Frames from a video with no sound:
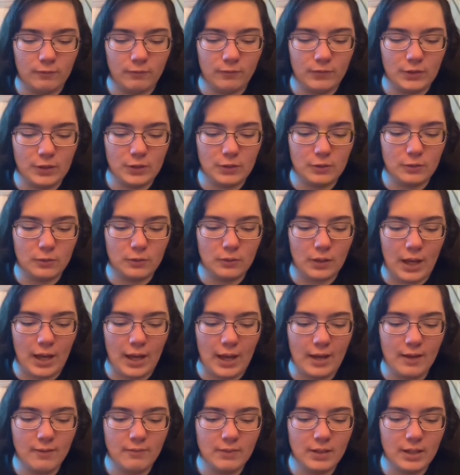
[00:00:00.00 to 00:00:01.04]
you
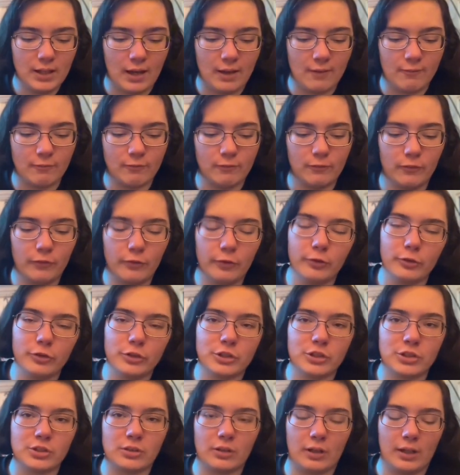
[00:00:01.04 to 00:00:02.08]
have it at full
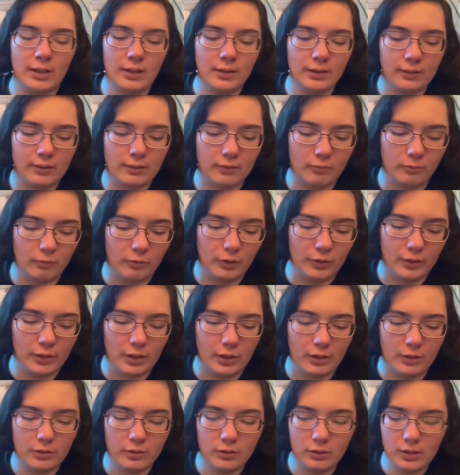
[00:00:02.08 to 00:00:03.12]
strength,
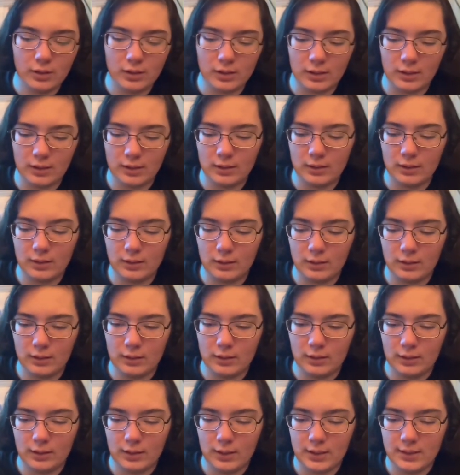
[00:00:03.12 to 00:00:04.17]
100,
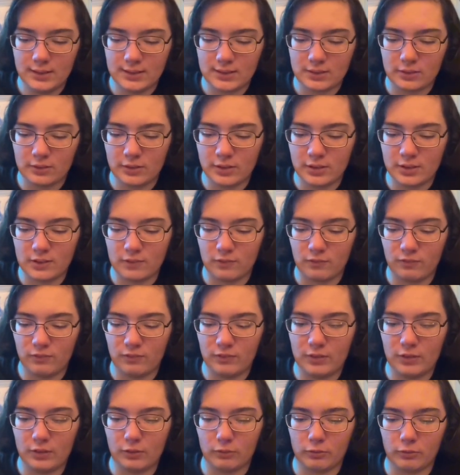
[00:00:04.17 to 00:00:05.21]
it's going to
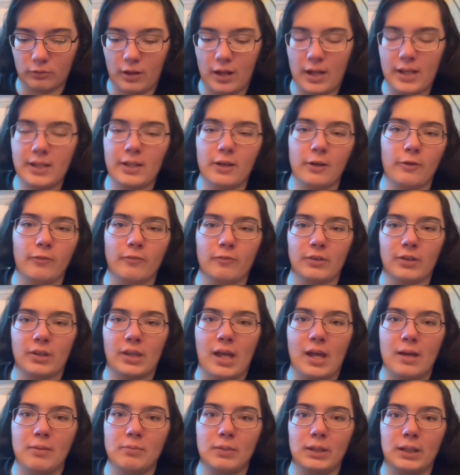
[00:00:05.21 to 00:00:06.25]
fill right over
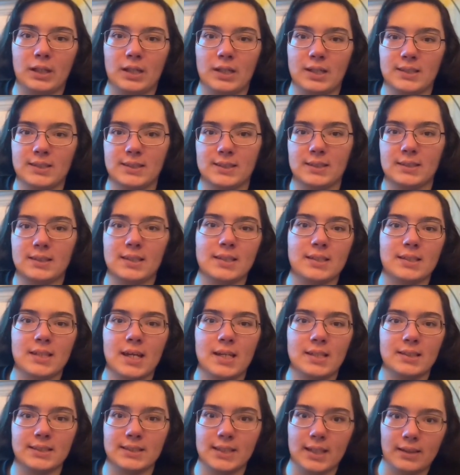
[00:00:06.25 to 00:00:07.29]
that because it
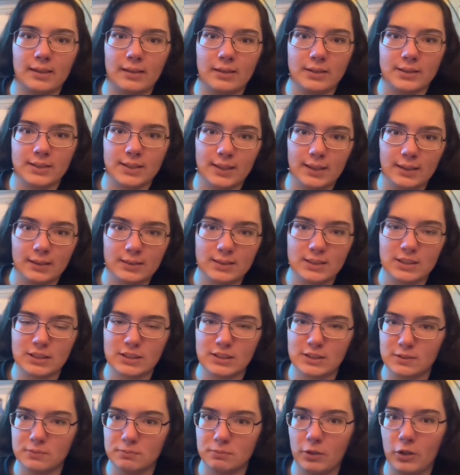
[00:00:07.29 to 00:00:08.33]
detects that there's a
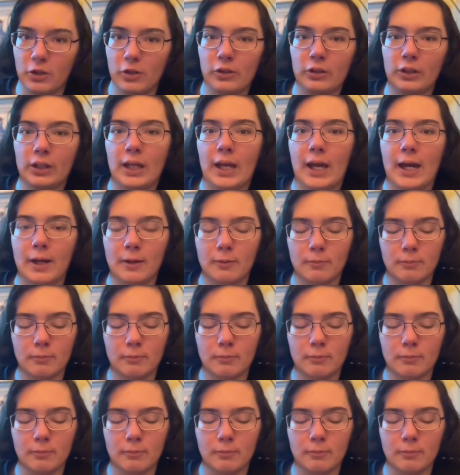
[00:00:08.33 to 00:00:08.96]
small gap.